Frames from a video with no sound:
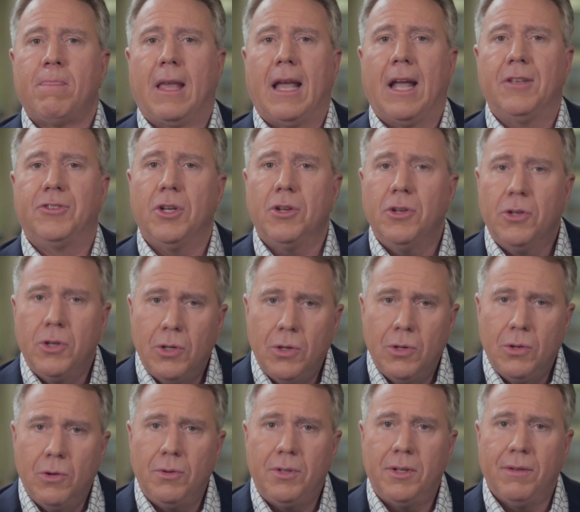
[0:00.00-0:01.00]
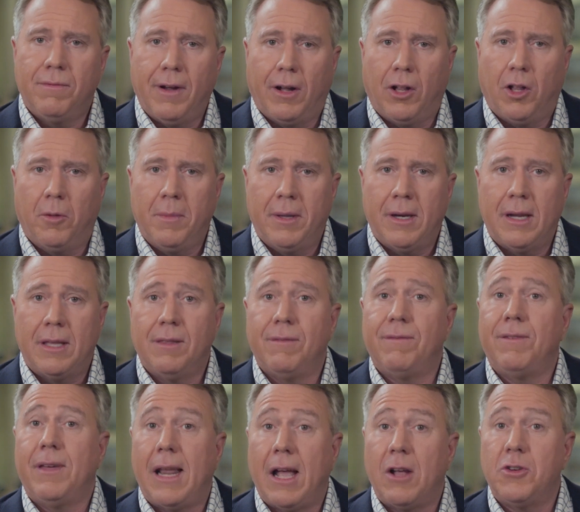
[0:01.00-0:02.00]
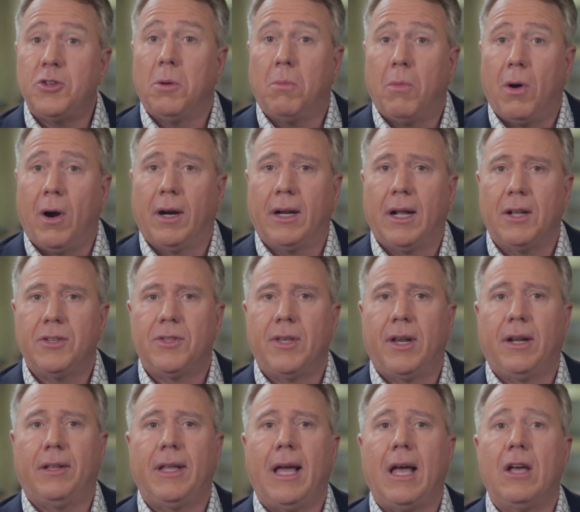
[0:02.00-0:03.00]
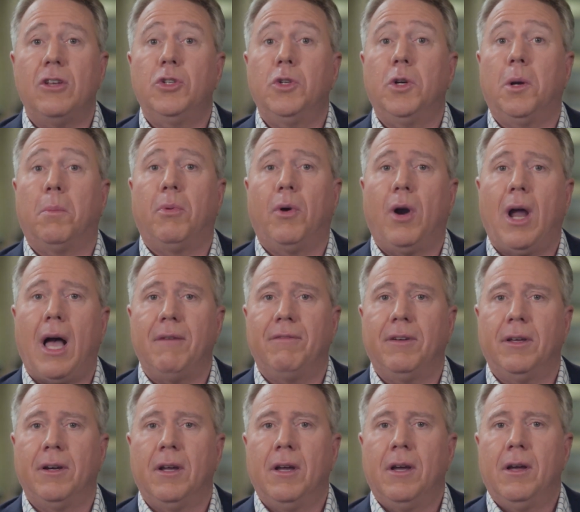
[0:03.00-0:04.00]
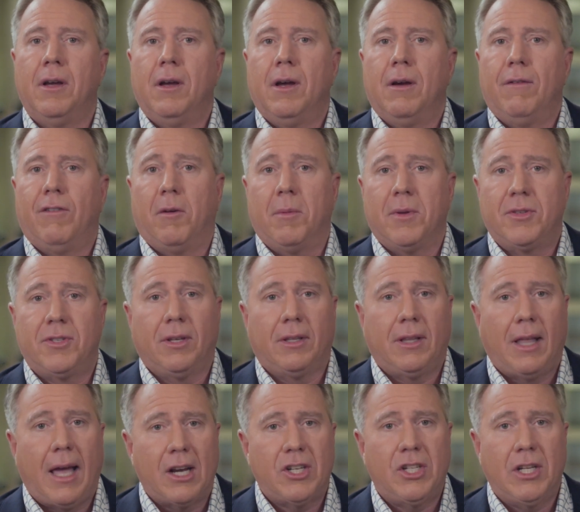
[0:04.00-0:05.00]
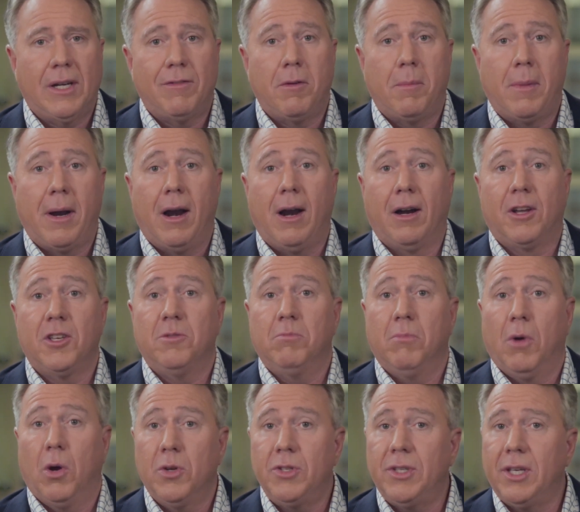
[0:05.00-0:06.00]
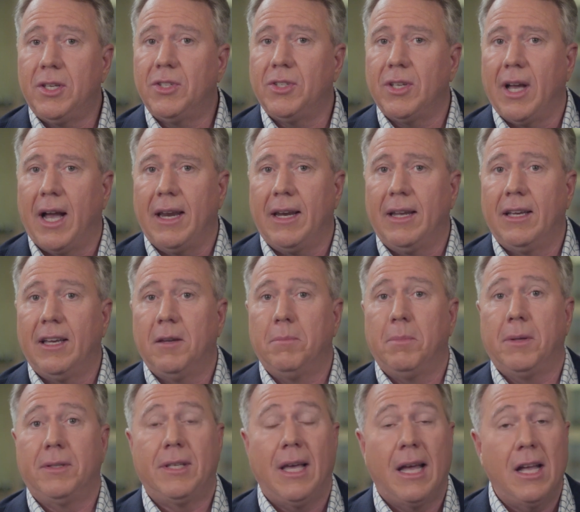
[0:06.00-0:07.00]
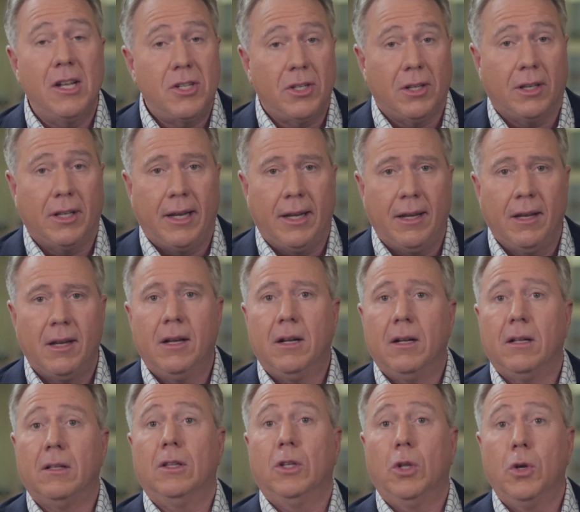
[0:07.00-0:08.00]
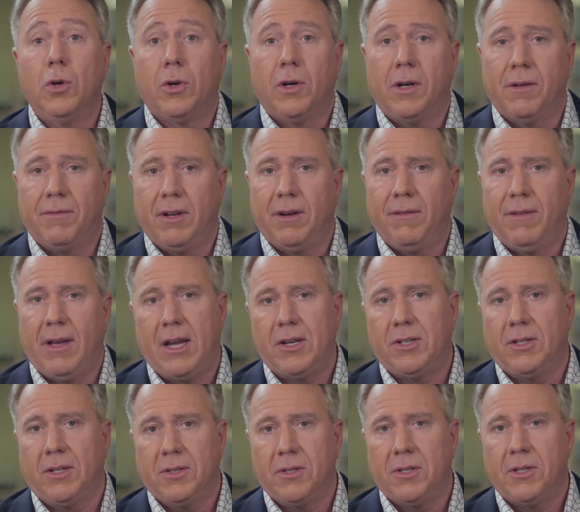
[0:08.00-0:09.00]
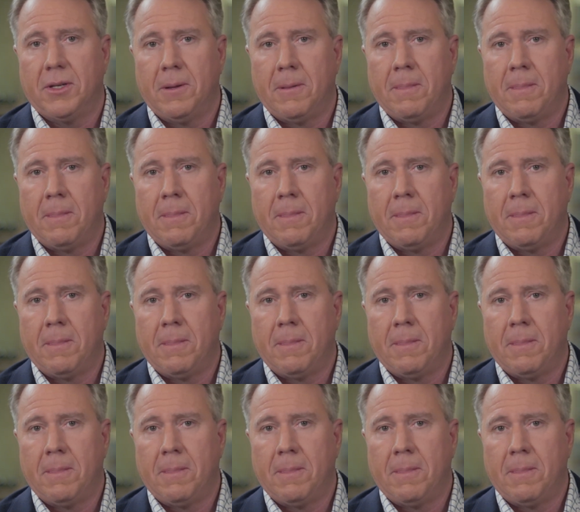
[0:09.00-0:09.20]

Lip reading: It's a new development in the financial markets that allows you to profit from a selection of America's most exciting and potentially lucrative innovations.